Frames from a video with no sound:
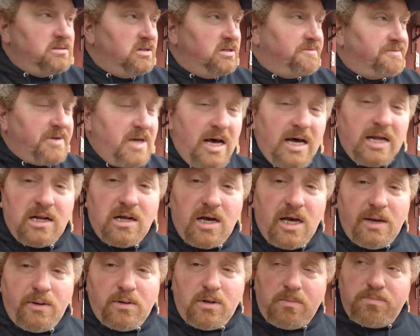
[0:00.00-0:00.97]
If not,
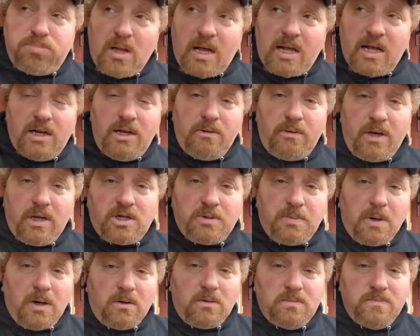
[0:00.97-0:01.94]
I will plan on doing it
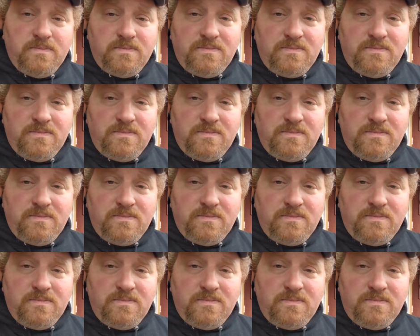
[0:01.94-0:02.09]
tomorrow.